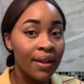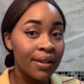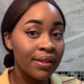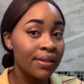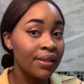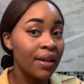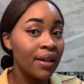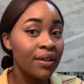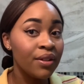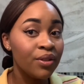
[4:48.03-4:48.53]
how you
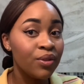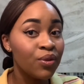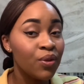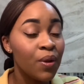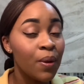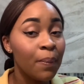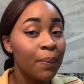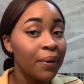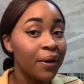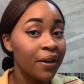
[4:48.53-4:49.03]
do the
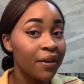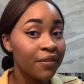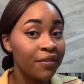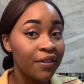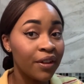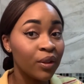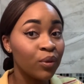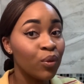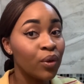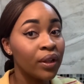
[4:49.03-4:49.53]
perfect
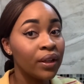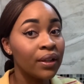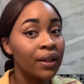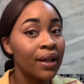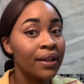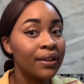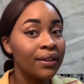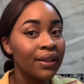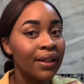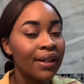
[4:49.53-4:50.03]
wing liner.
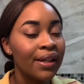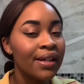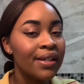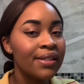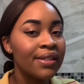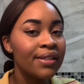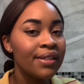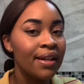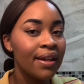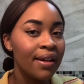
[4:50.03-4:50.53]
Like I
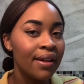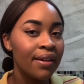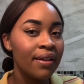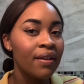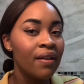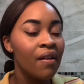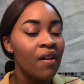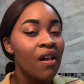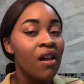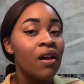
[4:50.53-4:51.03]
said,
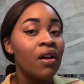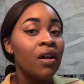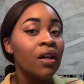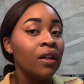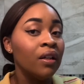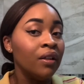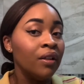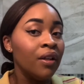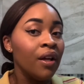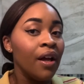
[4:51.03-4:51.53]

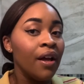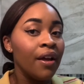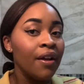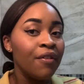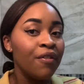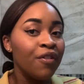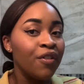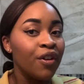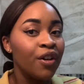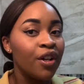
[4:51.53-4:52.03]
if
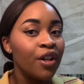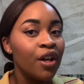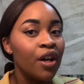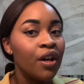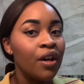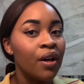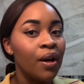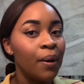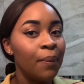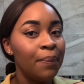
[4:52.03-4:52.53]
you're a
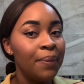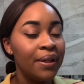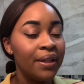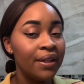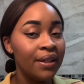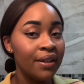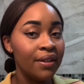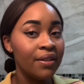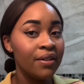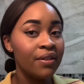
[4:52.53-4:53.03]

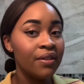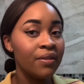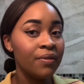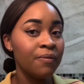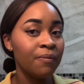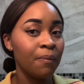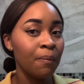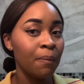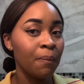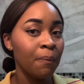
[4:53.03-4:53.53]
beginner,
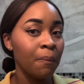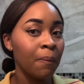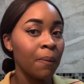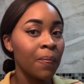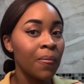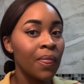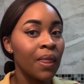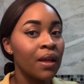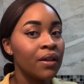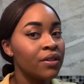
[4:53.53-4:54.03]

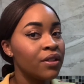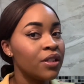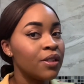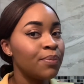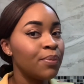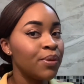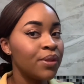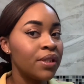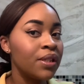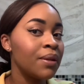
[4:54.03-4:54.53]
just put
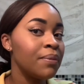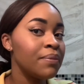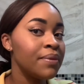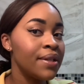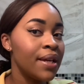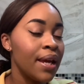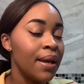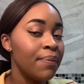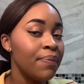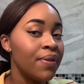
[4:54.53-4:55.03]
some
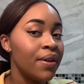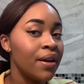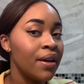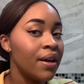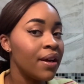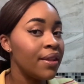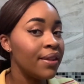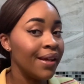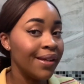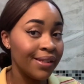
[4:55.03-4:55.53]
tape there and
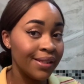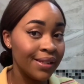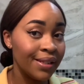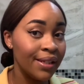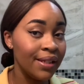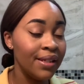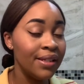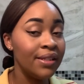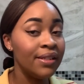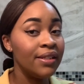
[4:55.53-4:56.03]
that's the
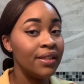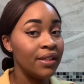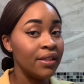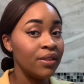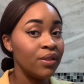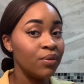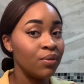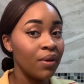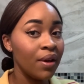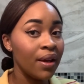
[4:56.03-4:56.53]
easiest
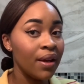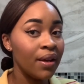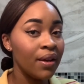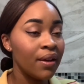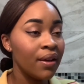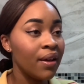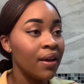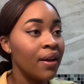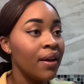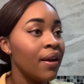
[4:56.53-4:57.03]
way.
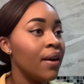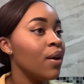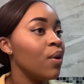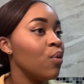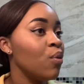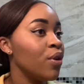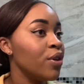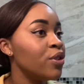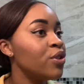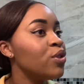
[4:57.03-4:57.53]

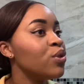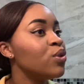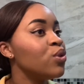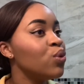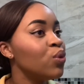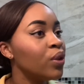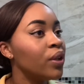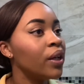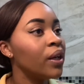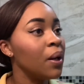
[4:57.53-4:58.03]
Once you do it a
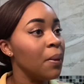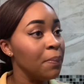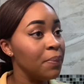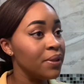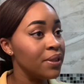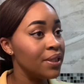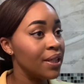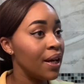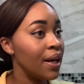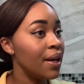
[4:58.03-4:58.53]
couple
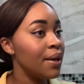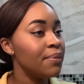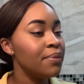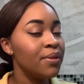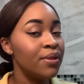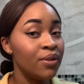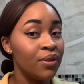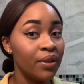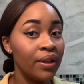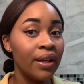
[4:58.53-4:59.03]
times, you'll
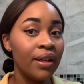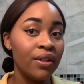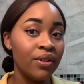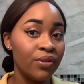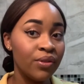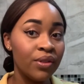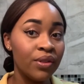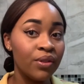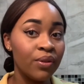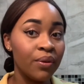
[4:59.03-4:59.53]
get used
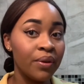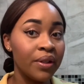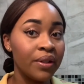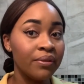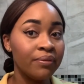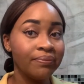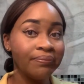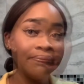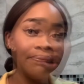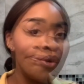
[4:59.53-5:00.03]
to it. I
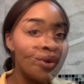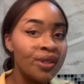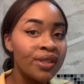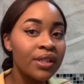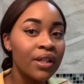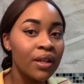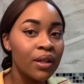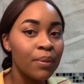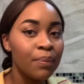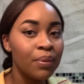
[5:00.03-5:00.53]
was gonna
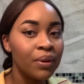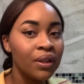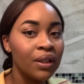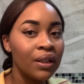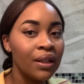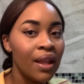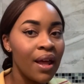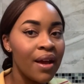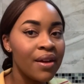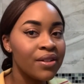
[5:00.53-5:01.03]
put on
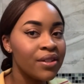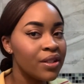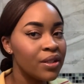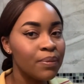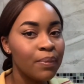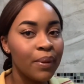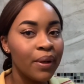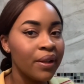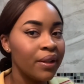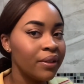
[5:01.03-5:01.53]
lashes,
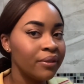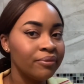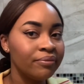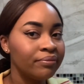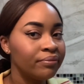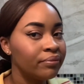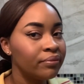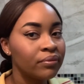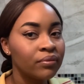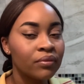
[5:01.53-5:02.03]
but
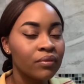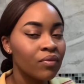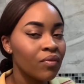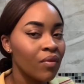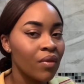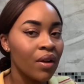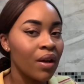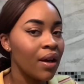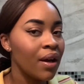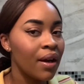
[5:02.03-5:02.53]

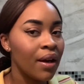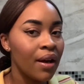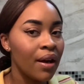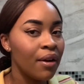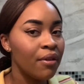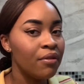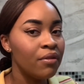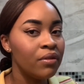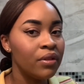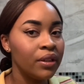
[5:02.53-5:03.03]
I
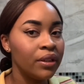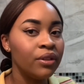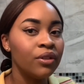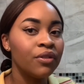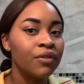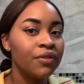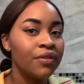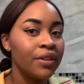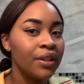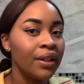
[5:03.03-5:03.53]
really don't feel
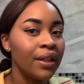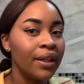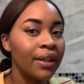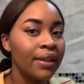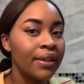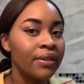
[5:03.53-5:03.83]
like it.